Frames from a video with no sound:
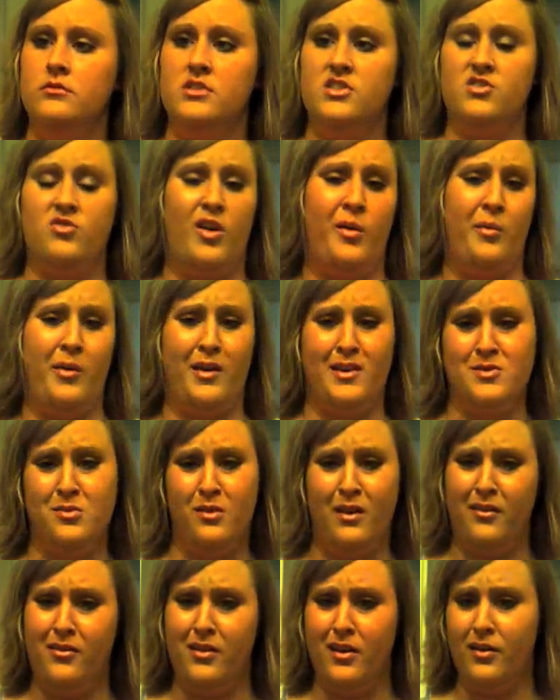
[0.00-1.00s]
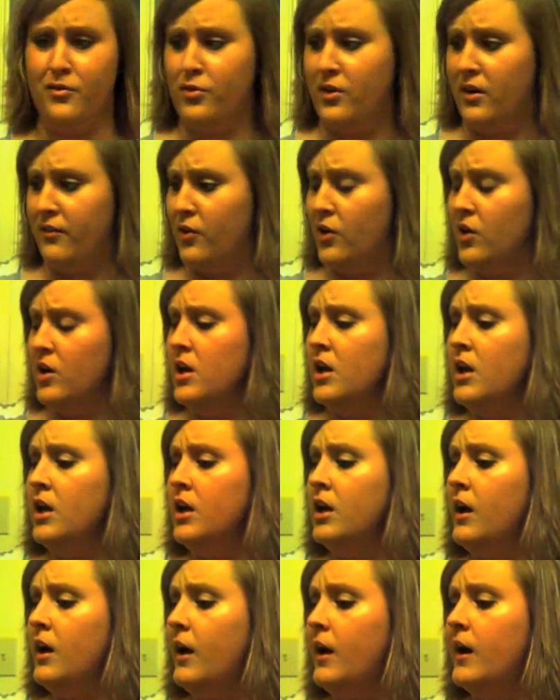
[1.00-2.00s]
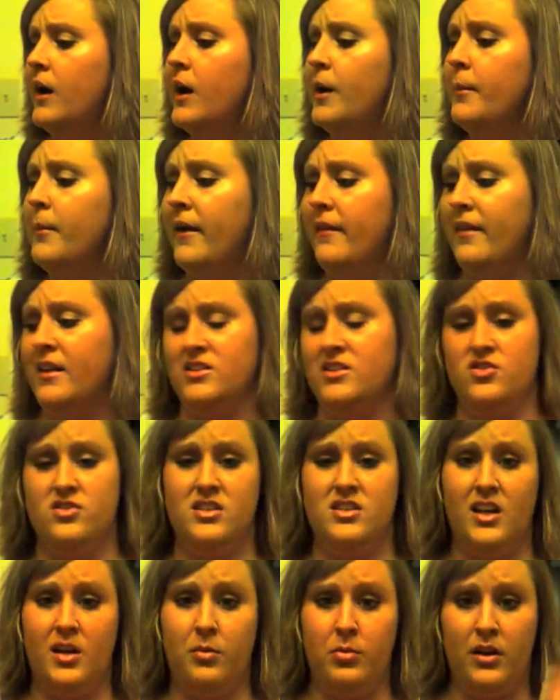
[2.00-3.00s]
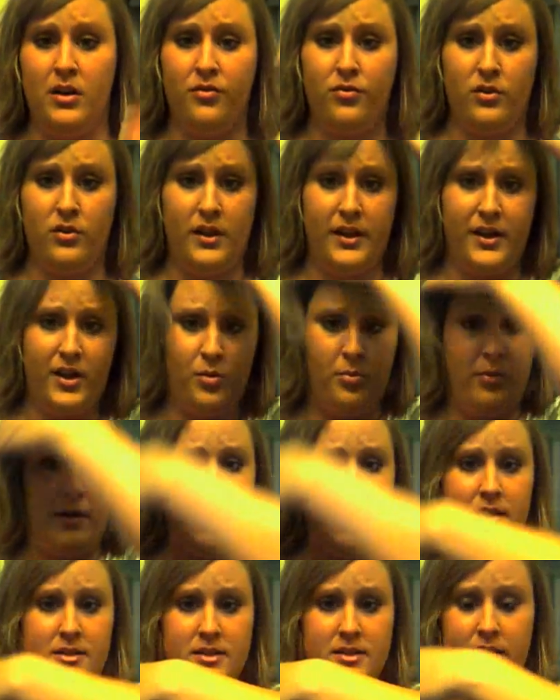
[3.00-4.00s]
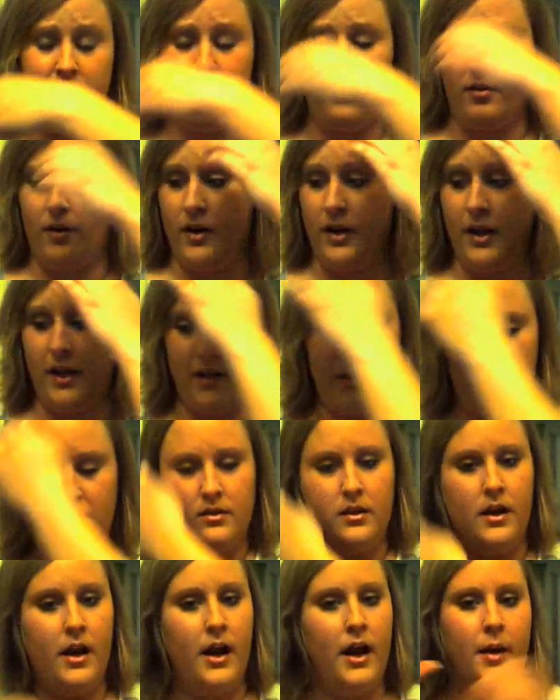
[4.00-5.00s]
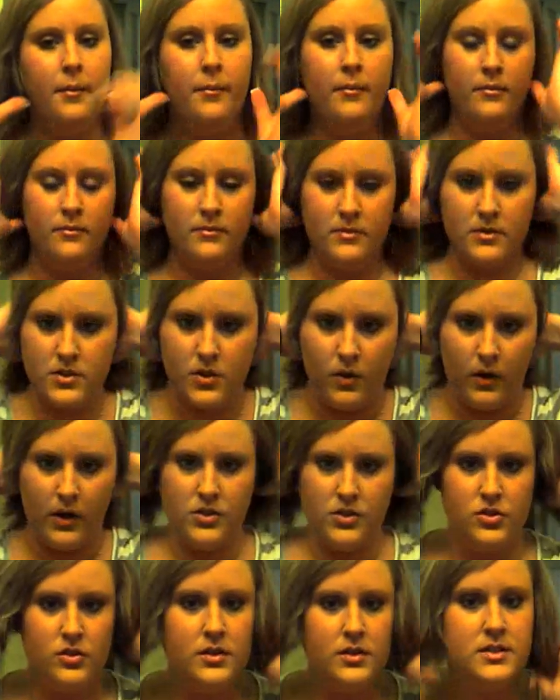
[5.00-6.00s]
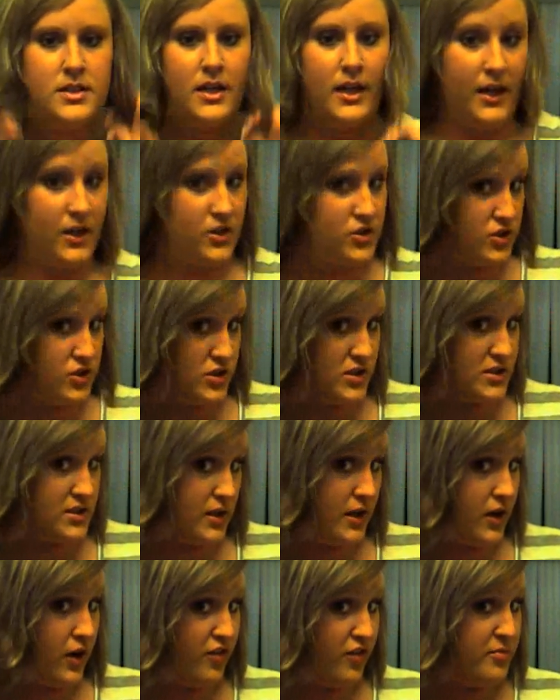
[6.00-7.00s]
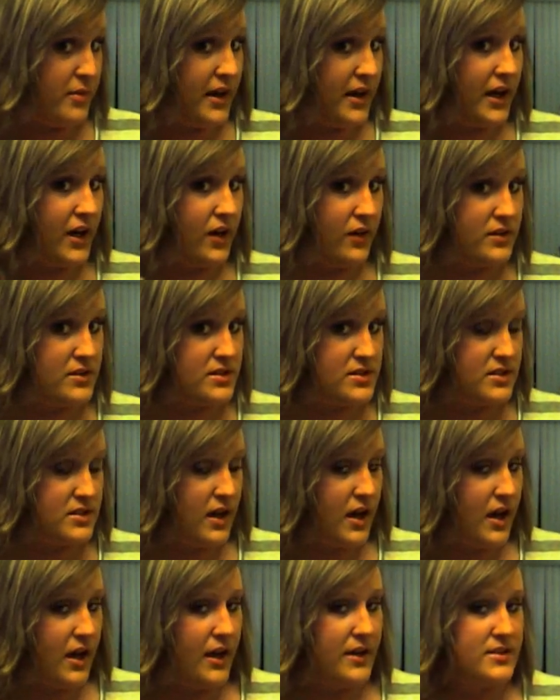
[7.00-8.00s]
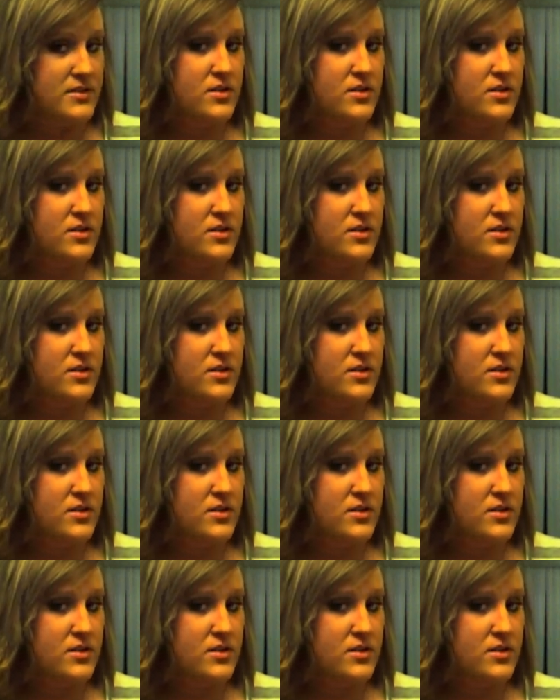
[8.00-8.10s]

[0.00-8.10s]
ceramics one I've had forever, and that's just going to be for like your bangs at the very end. So as you can see, I actually just cut off my hair. It's not